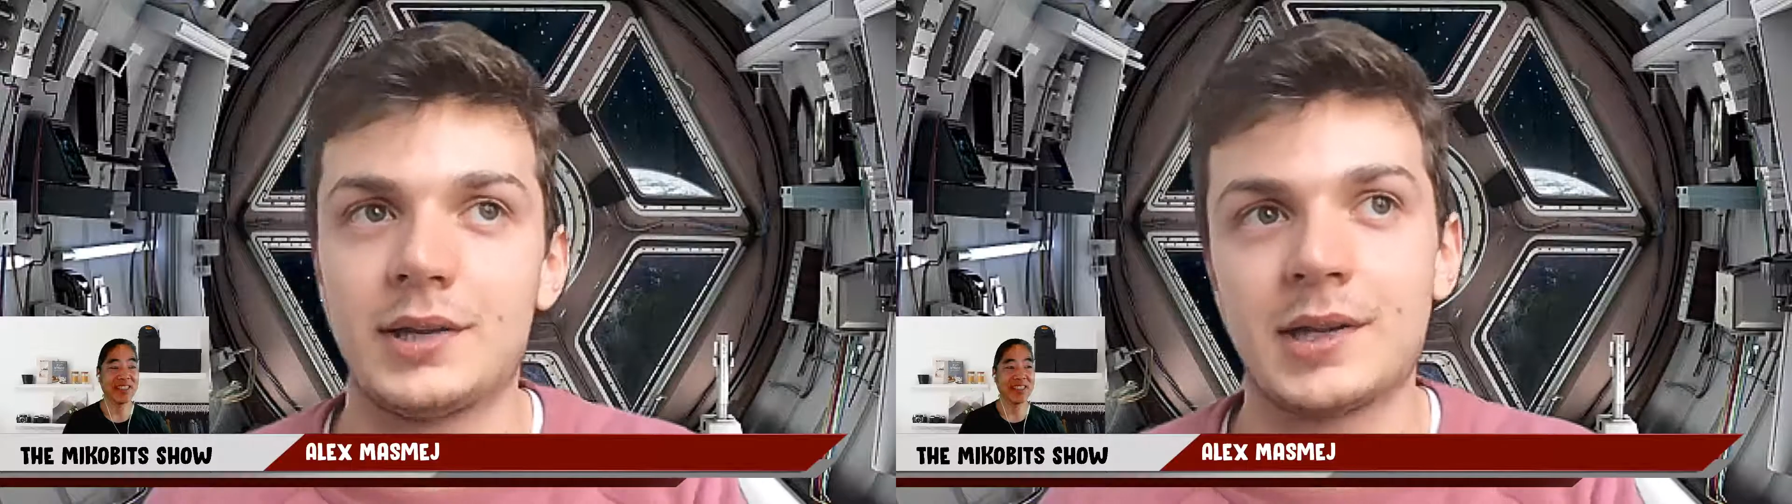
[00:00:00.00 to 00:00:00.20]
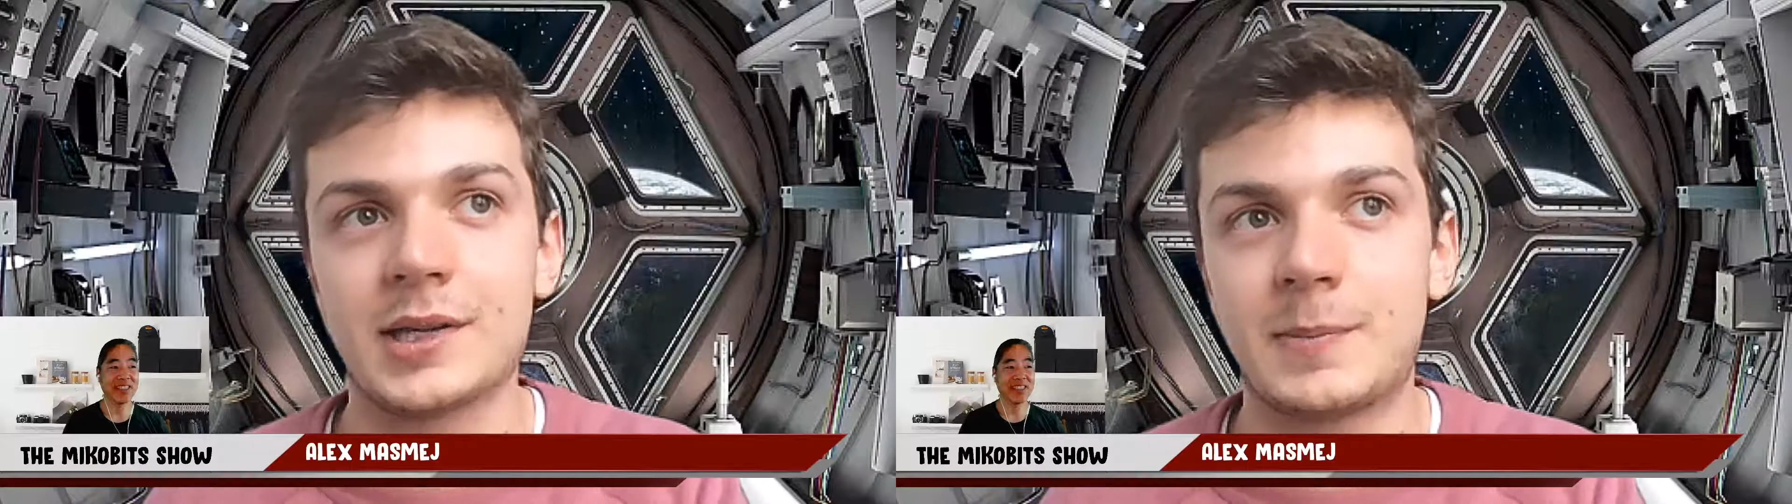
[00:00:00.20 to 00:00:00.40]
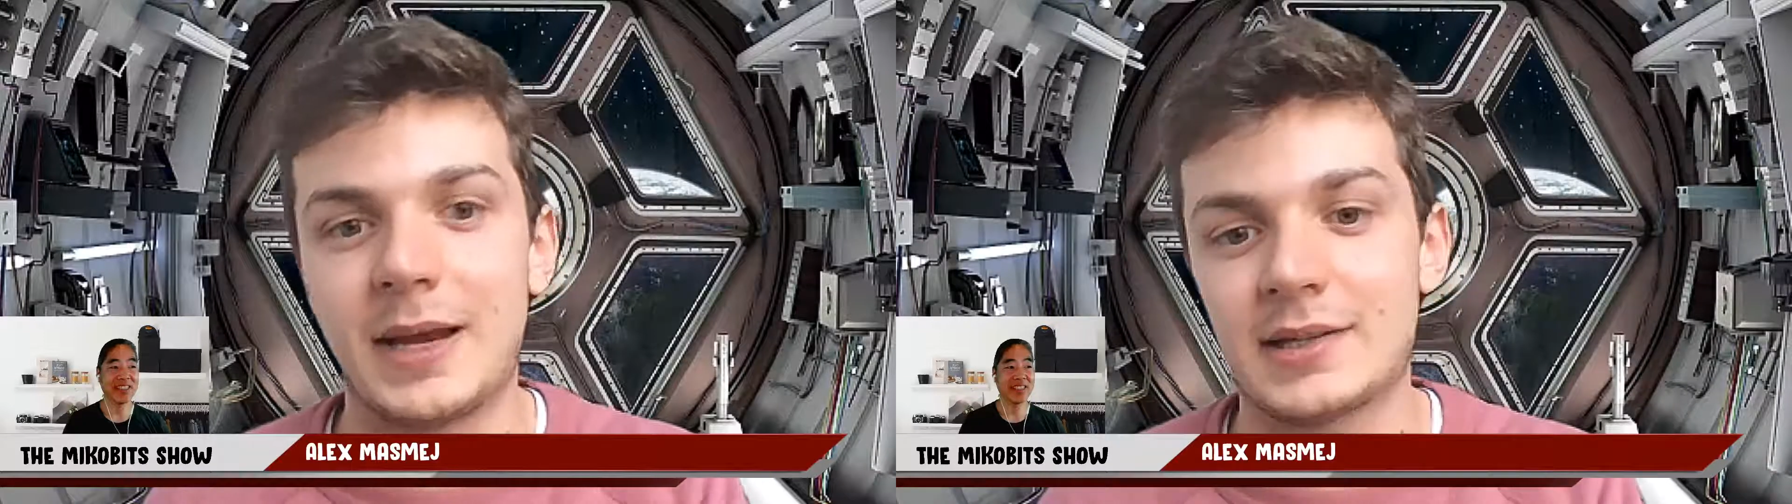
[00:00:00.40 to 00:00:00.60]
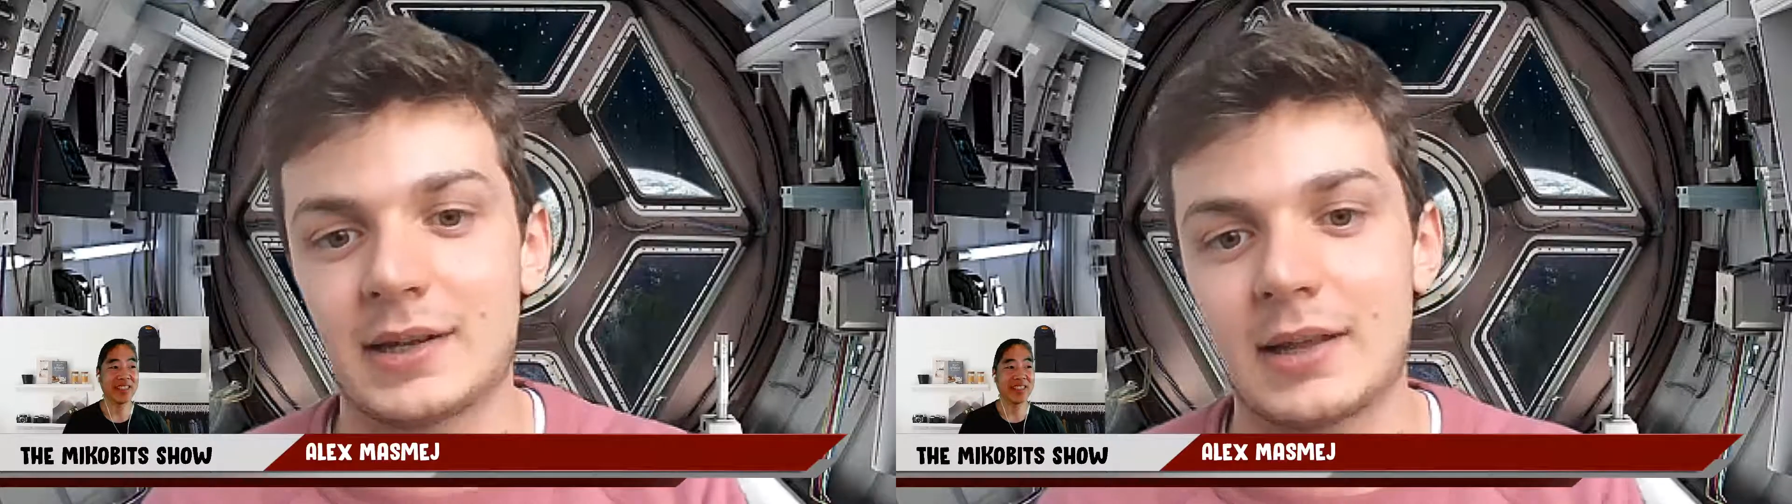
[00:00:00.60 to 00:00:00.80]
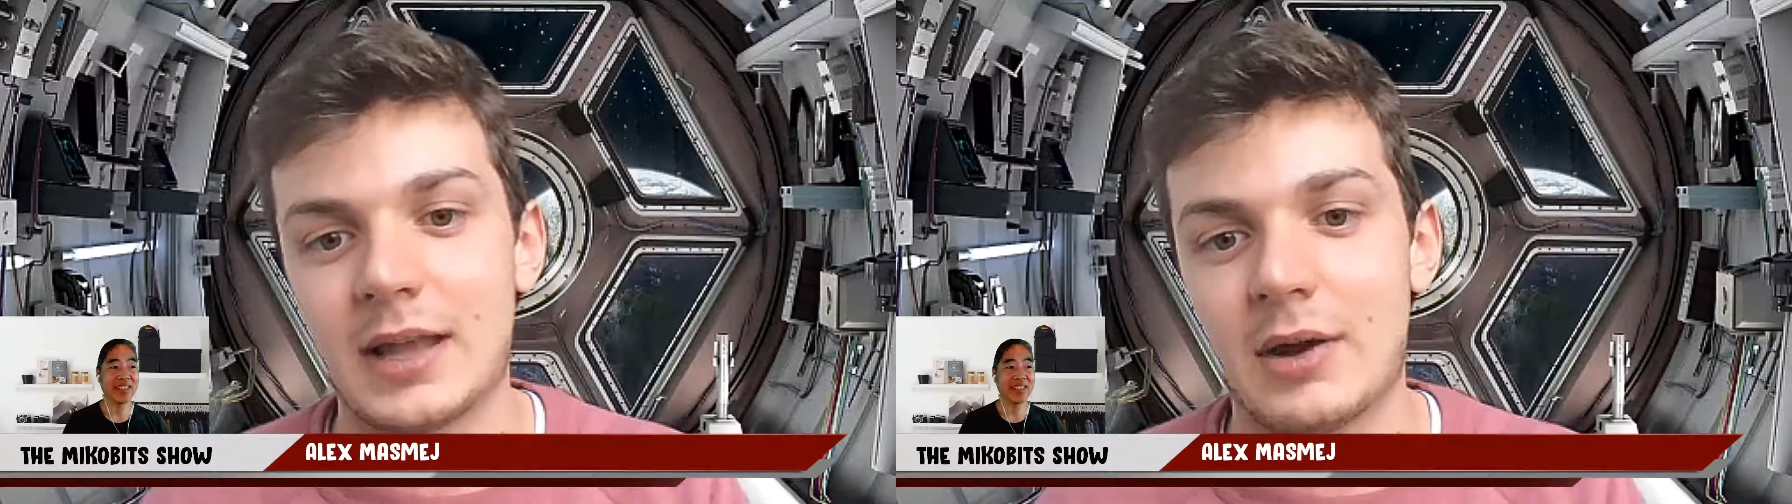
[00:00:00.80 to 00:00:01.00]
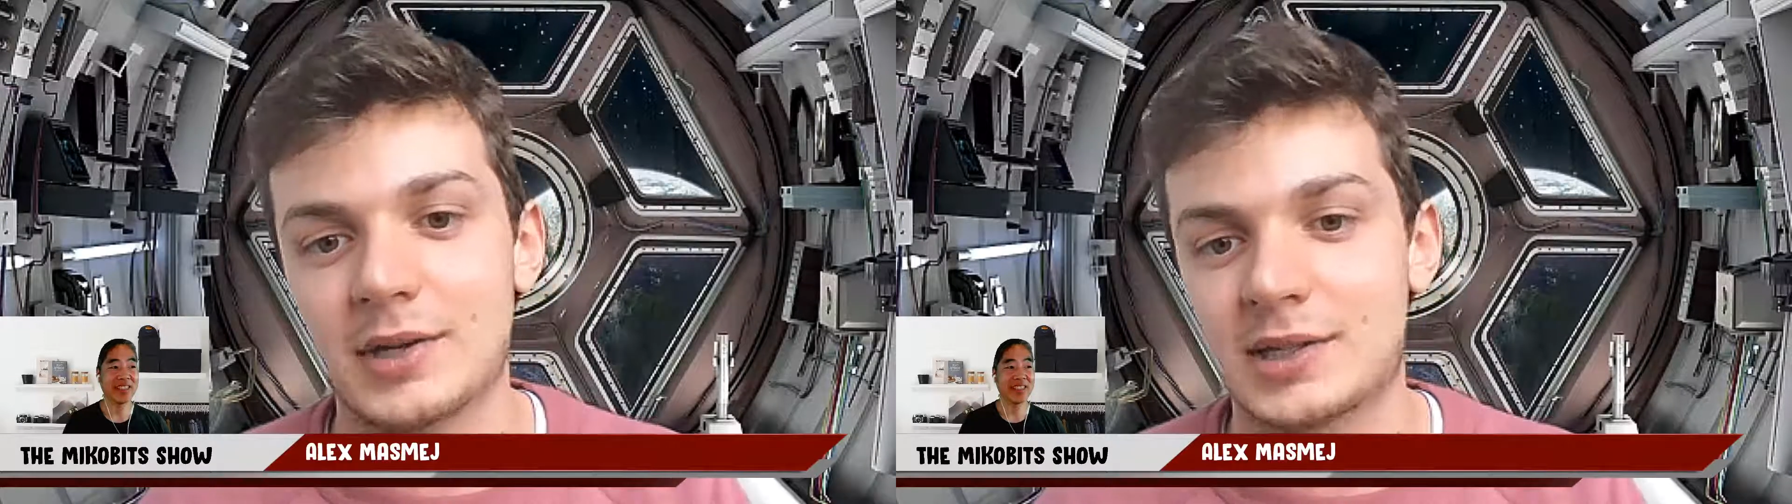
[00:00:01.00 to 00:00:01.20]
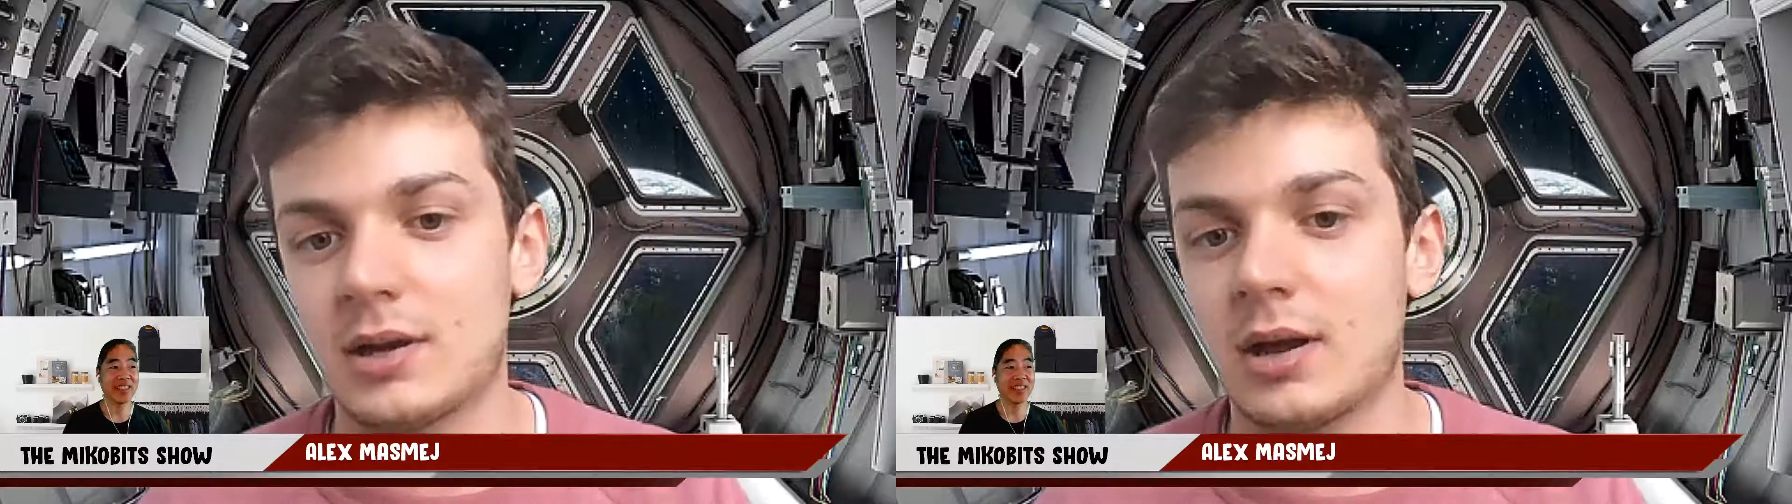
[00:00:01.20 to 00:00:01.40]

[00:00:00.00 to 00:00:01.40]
this space, and now it's